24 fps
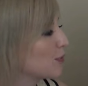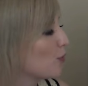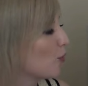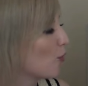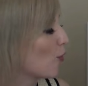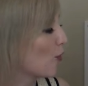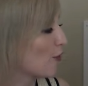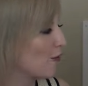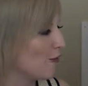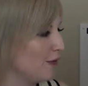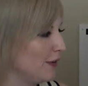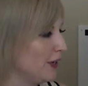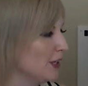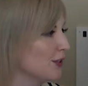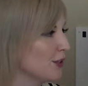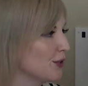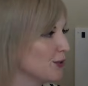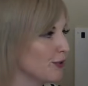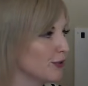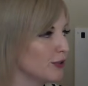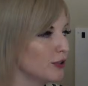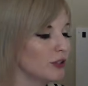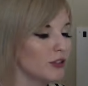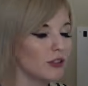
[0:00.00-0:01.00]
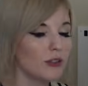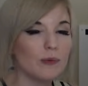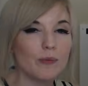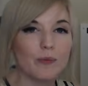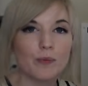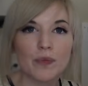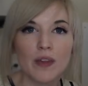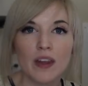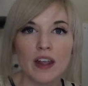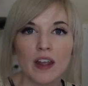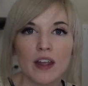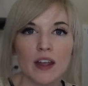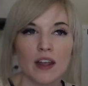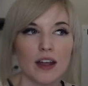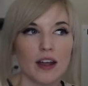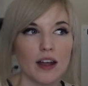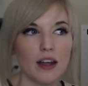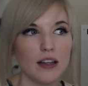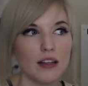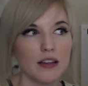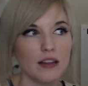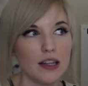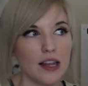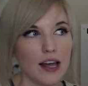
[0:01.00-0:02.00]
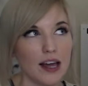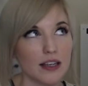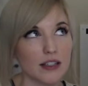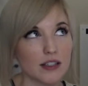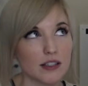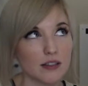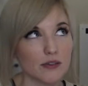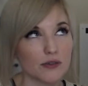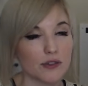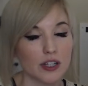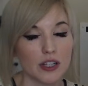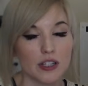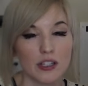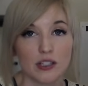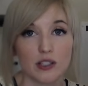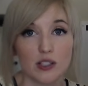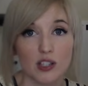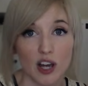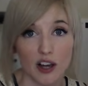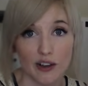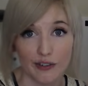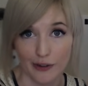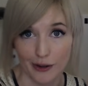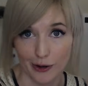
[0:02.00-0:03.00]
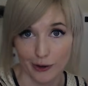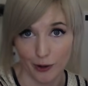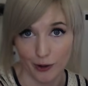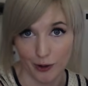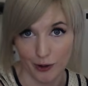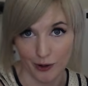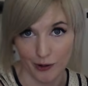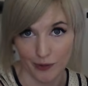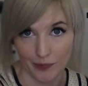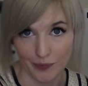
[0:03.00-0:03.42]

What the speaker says: more visceral and less philosophical,